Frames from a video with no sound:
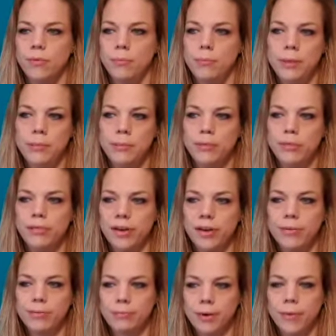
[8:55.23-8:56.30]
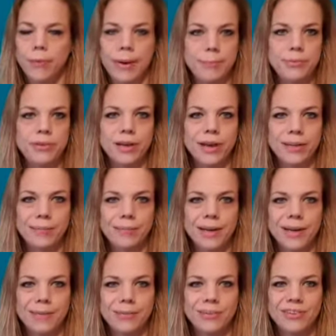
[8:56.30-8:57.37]
people found my website by
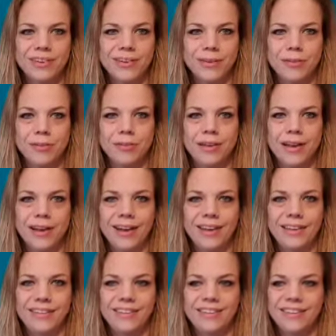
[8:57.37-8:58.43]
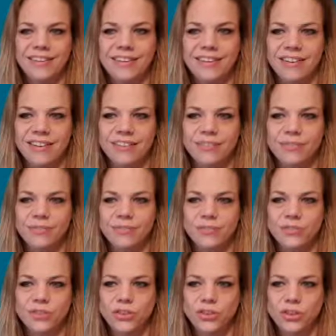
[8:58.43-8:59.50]
themselves and
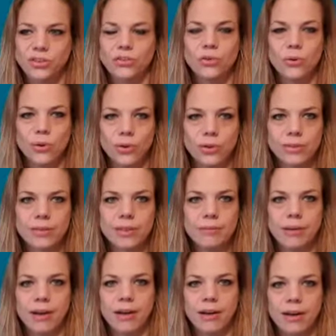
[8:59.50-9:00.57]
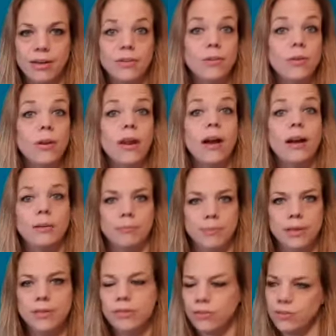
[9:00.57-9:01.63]
just ordering my art online,
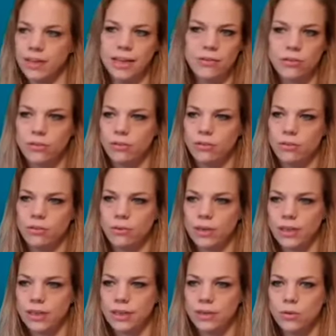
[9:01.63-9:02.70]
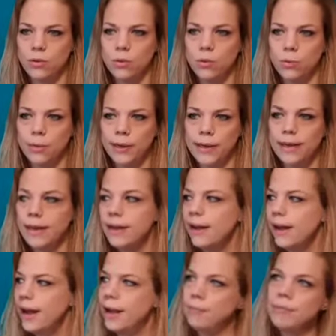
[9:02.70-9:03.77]
because that's just really a cool way.
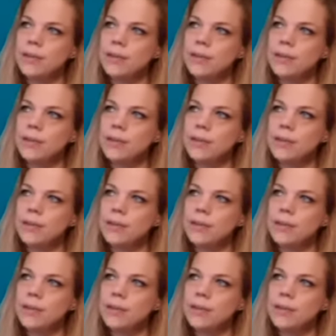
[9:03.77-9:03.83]
I'm